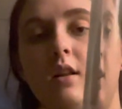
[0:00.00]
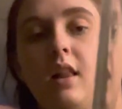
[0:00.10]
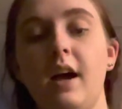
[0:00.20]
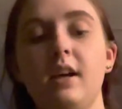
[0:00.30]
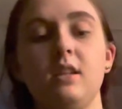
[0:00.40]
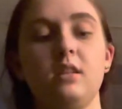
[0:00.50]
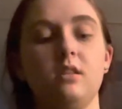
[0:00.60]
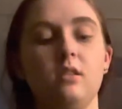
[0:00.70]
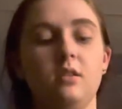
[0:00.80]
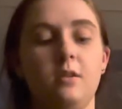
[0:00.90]
glass
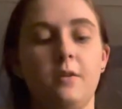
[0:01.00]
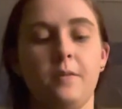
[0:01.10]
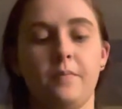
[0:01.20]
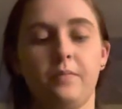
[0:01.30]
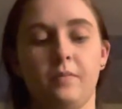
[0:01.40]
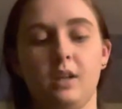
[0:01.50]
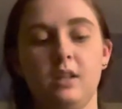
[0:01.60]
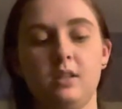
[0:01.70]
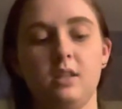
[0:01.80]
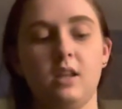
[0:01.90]

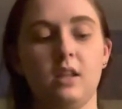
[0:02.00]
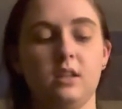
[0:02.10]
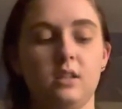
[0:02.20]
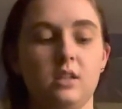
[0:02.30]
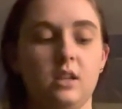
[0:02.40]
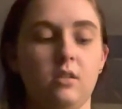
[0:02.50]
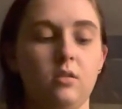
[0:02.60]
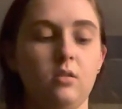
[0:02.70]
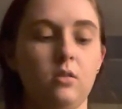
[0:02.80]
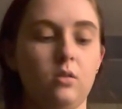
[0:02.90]
and stainless steel.
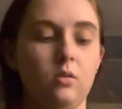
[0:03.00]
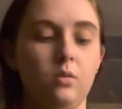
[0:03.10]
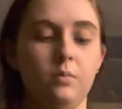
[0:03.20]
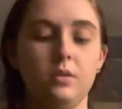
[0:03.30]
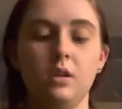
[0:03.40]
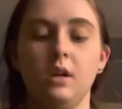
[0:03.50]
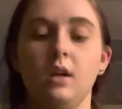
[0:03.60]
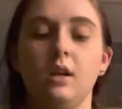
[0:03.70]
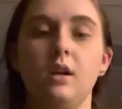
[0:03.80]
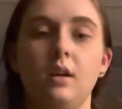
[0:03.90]
Oops.
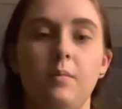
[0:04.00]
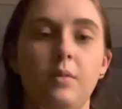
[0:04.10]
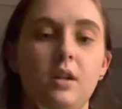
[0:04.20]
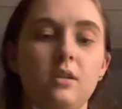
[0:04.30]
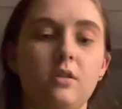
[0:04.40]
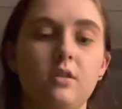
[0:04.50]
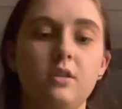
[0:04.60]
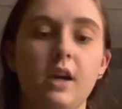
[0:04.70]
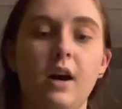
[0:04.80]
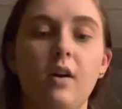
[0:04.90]
But it screws
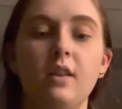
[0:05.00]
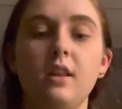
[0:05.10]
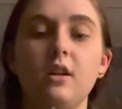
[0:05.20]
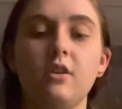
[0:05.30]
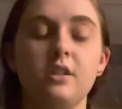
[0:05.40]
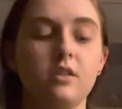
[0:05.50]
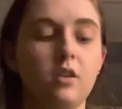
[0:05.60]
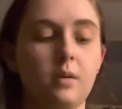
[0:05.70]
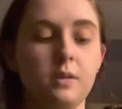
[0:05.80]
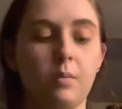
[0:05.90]
out, and then the crystal
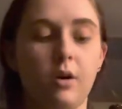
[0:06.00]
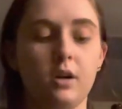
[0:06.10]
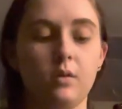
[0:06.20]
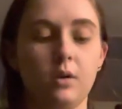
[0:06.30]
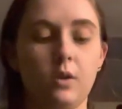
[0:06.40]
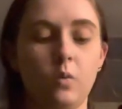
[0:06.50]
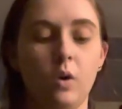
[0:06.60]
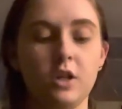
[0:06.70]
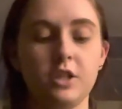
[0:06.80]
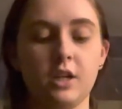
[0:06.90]
comes apart when you
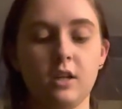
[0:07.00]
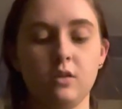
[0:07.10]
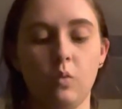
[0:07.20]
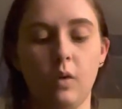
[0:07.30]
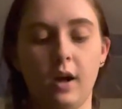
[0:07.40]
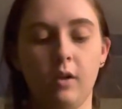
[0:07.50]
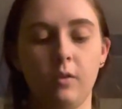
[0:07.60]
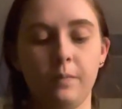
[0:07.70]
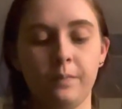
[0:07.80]
wash it as well.